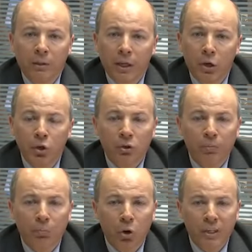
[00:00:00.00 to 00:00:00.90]
The use
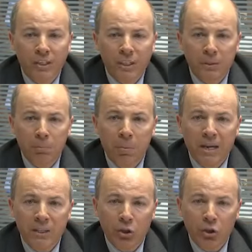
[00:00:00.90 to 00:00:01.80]
of policies
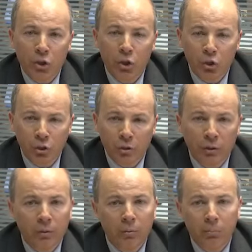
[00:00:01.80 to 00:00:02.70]
based on user,
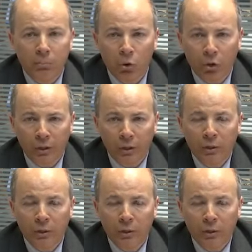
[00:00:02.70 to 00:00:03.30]
port,